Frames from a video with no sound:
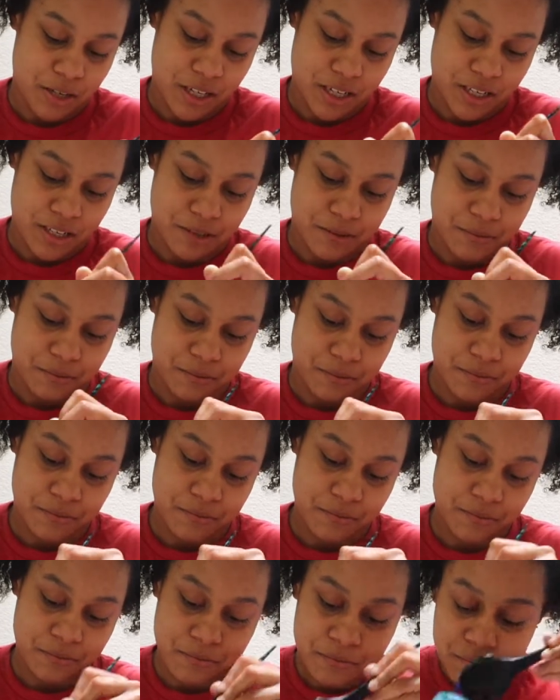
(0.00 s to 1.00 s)
um,
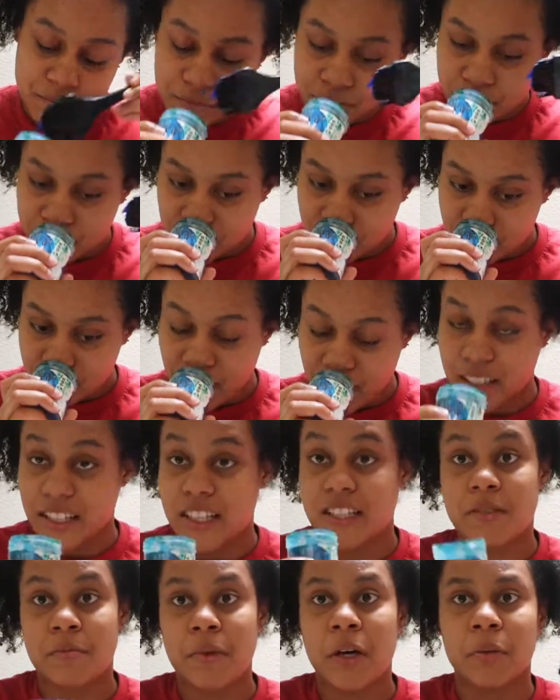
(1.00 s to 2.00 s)
and
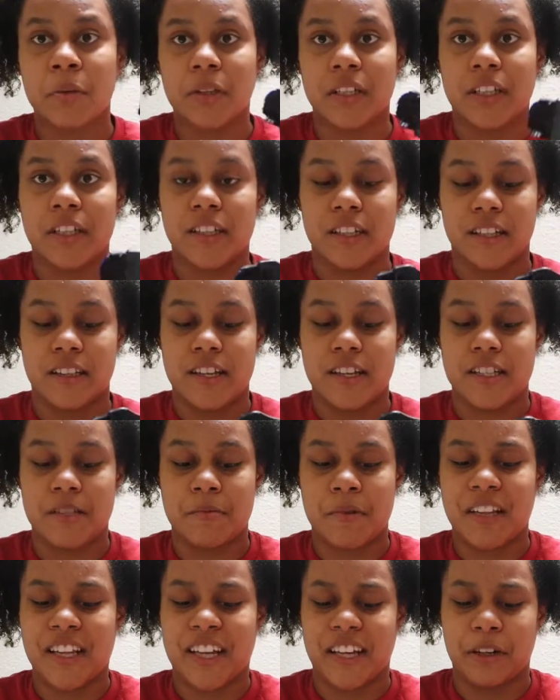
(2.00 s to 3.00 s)
they smell really good they
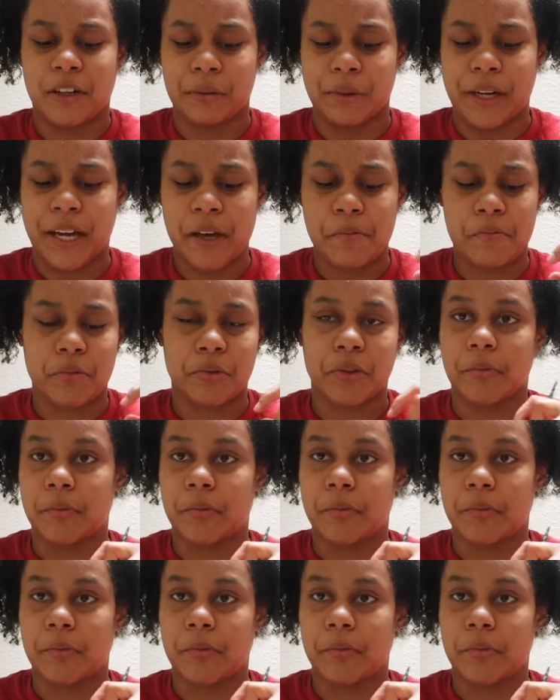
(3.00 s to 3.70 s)
smell like grape or